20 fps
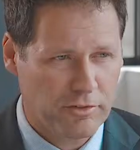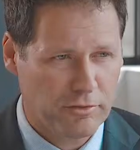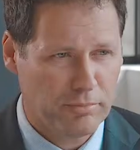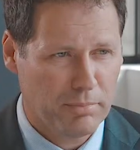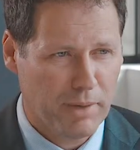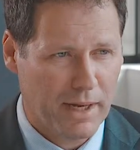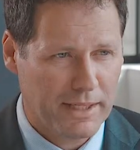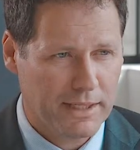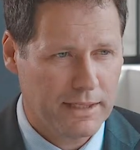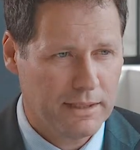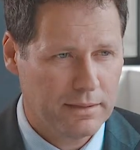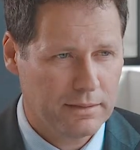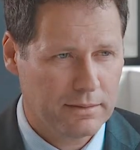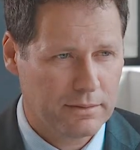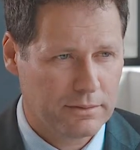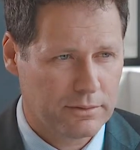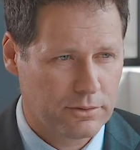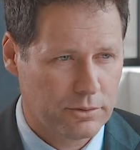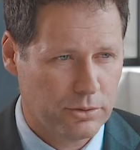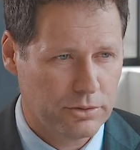of money
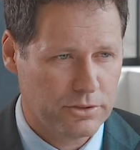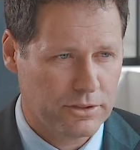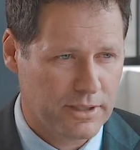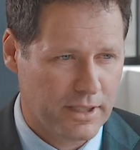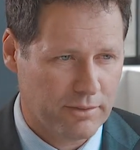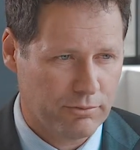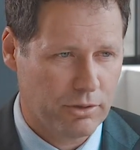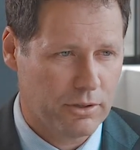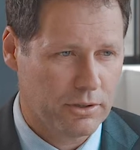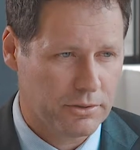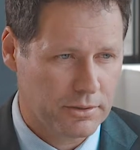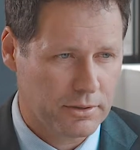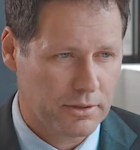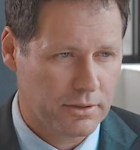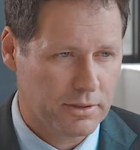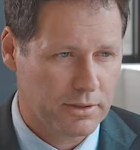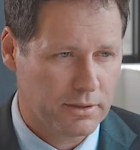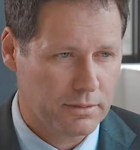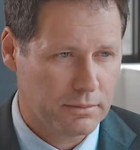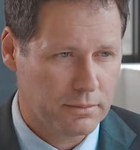that's causing that
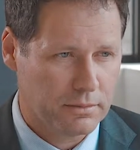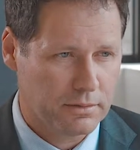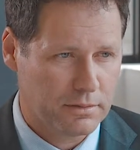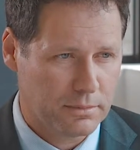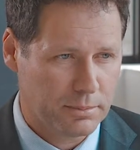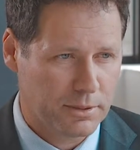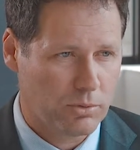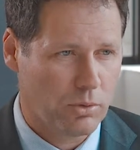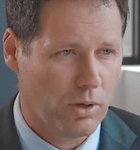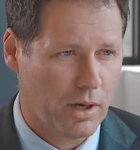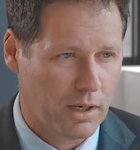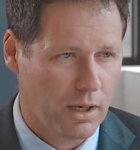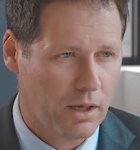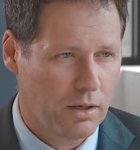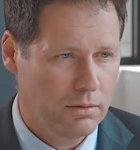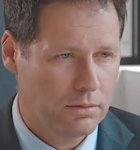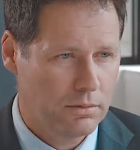volatility to be quite low?